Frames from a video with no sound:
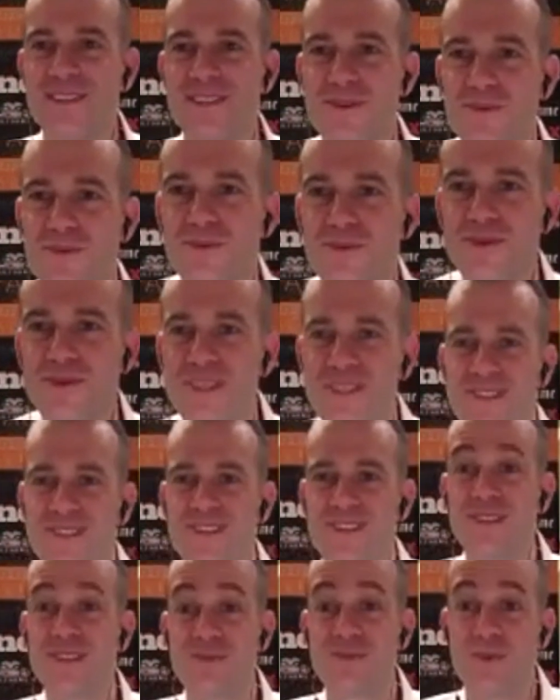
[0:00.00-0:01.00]

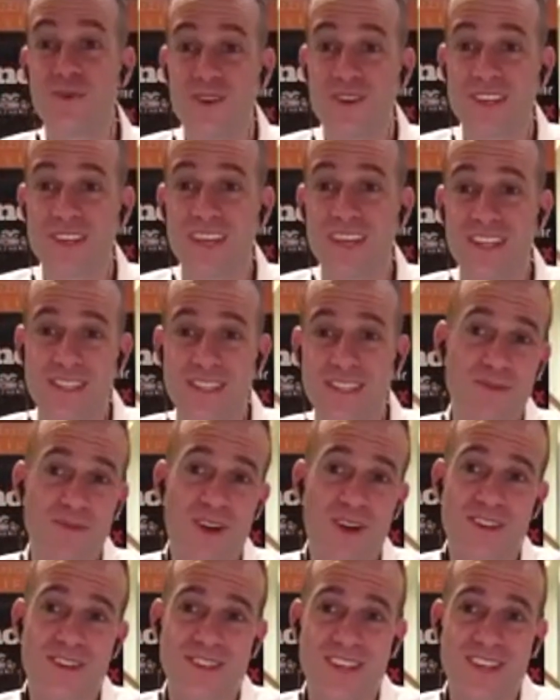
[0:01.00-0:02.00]
It's work and it's a
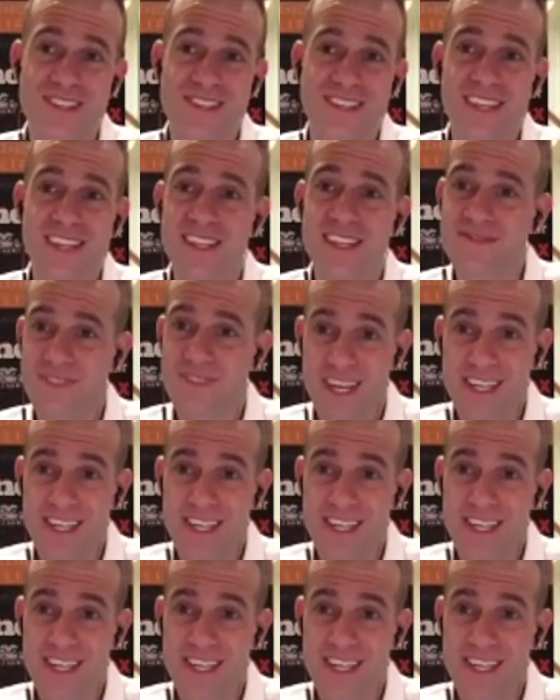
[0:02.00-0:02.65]
process, and that's fine.